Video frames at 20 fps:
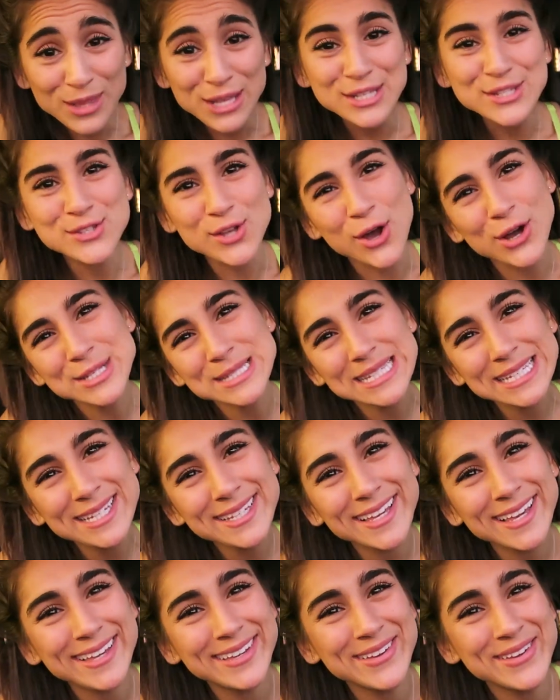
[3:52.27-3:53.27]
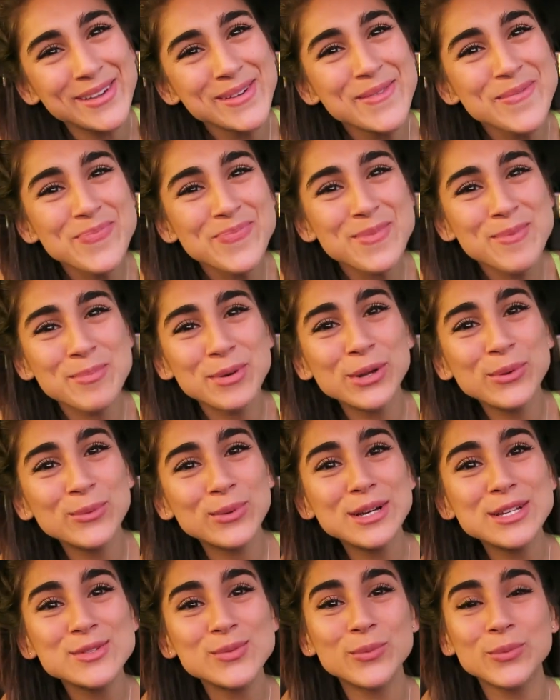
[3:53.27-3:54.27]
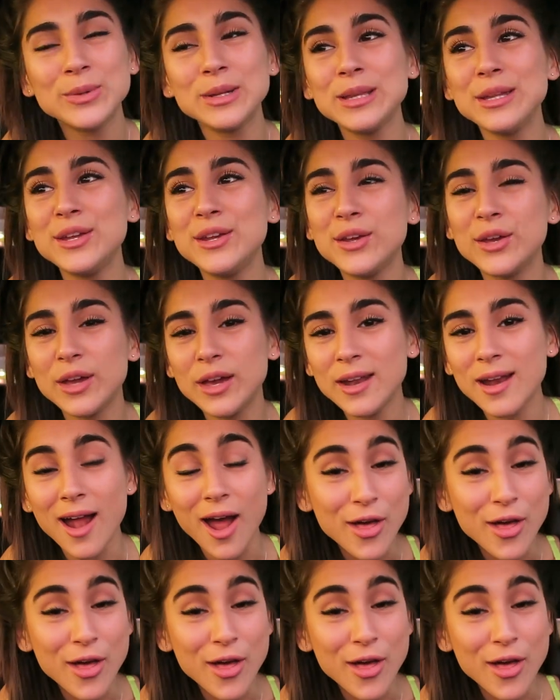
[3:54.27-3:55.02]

saucy, but it was really good.